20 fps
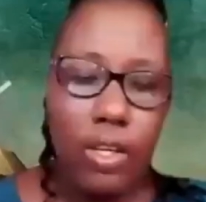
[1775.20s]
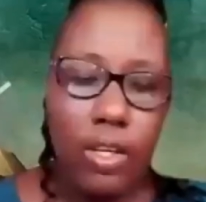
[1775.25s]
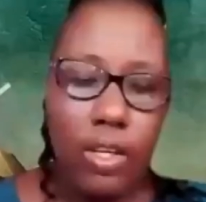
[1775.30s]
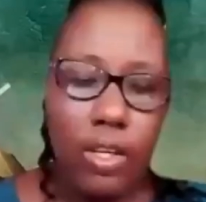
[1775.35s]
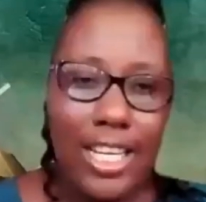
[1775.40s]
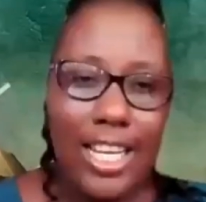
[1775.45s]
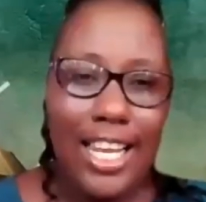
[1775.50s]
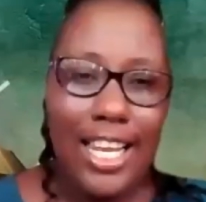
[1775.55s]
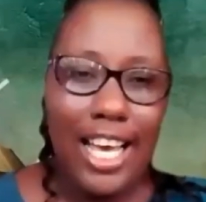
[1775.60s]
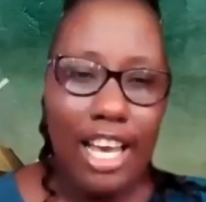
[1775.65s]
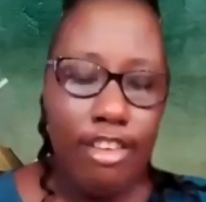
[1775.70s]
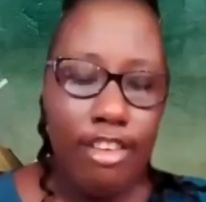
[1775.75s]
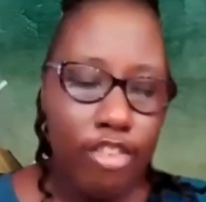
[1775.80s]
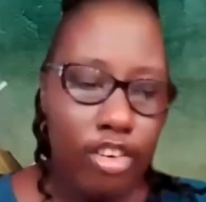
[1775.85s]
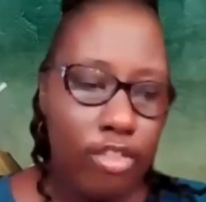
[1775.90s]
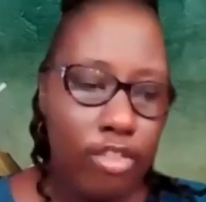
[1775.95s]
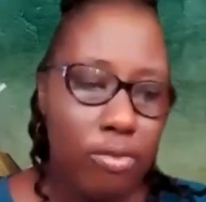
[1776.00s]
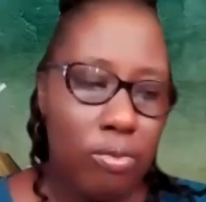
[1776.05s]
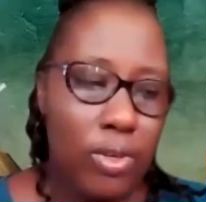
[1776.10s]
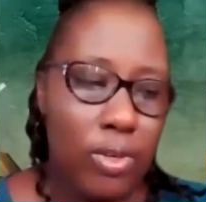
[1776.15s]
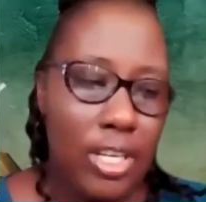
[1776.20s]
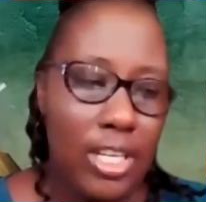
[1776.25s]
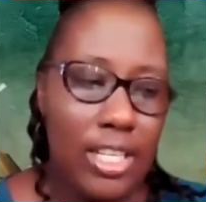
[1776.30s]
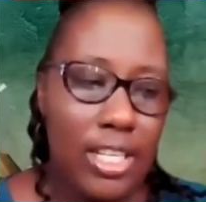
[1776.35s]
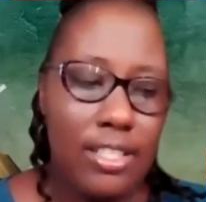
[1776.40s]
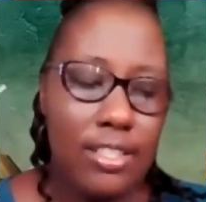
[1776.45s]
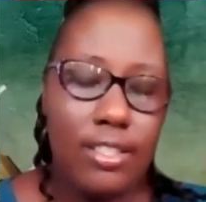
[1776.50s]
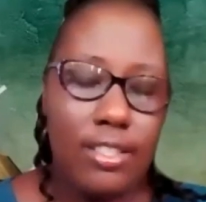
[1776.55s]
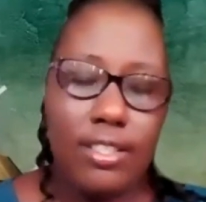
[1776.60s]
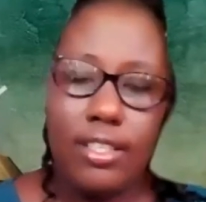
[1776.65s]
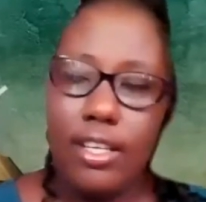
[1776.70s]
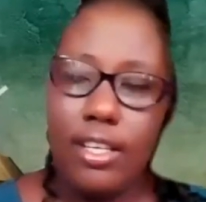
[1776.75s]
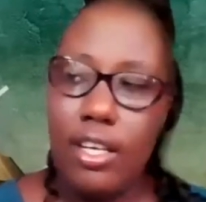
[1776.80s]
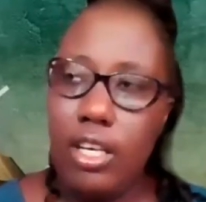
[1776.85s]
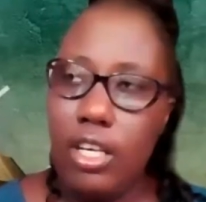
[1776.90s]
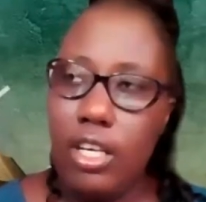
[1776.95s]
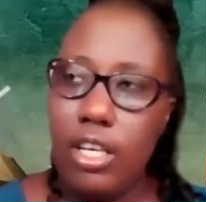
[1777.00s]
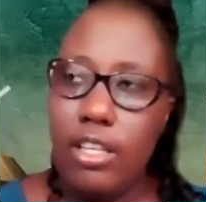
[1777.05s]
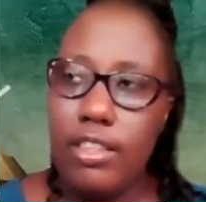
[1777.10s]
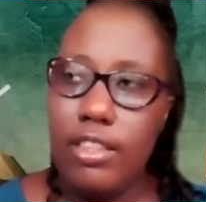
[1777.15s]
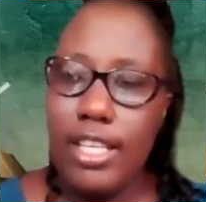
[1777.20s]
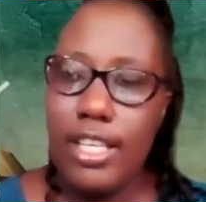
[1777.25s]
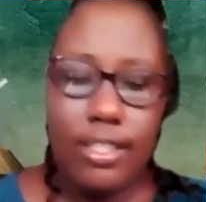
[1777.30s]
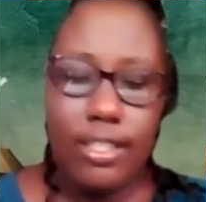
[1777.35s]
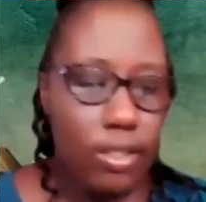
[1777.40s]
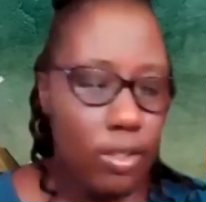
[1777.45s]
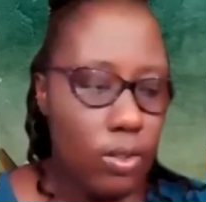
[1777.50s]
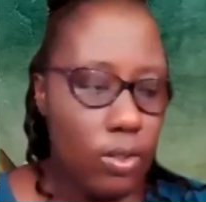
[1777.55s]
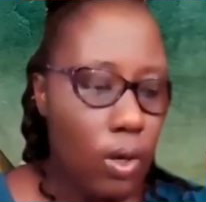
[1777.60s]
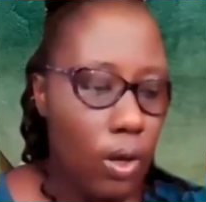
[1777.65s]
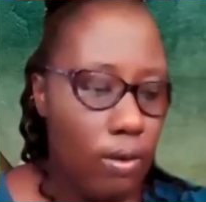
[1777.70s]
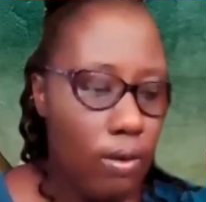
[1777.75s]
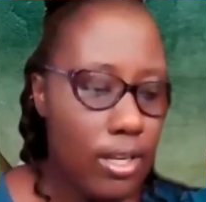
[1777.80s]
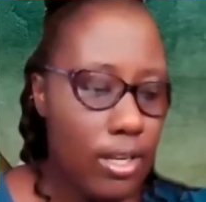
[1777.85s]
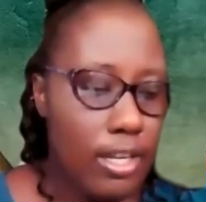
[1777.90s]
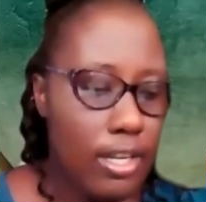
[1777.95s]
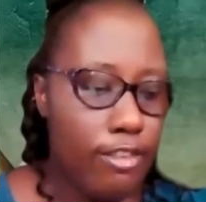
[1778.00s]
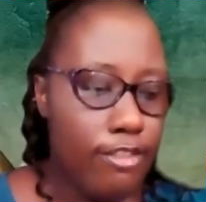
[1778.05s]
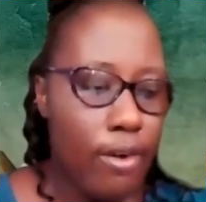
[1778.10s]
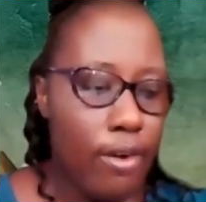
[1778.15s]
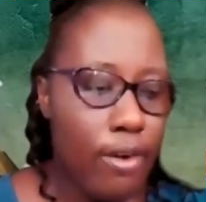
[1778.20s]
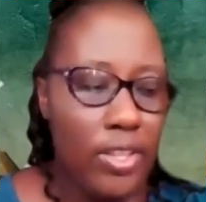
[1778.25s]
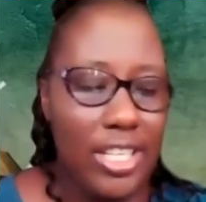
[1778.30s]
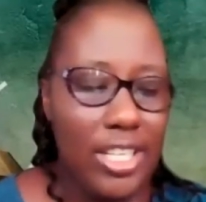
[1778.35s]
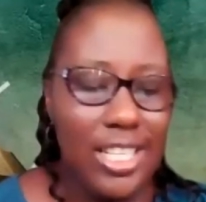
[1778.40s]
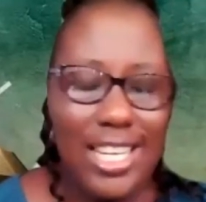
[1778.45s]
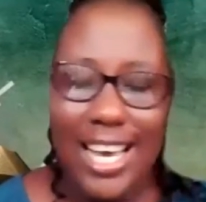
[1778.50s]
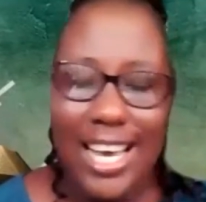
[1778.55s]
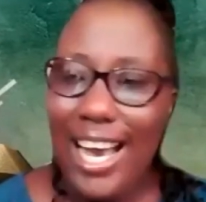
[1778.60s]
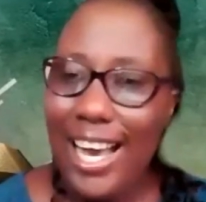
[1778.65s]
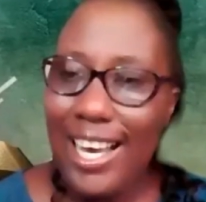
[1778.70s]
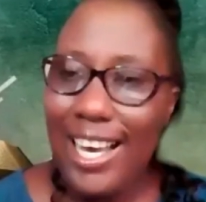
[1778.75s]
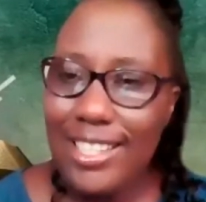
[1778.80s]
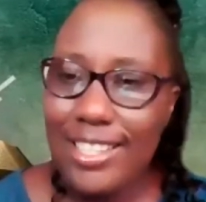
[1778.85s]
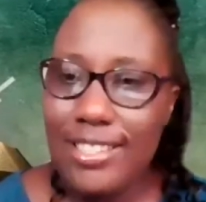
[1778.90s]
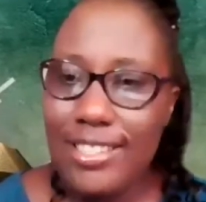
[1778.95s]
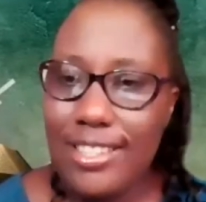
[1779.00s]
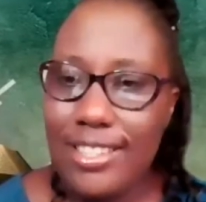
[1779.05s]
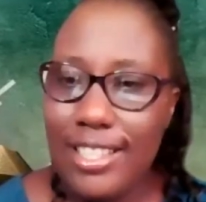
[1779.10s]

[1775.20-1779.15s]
on the life of praise, this story found in Acts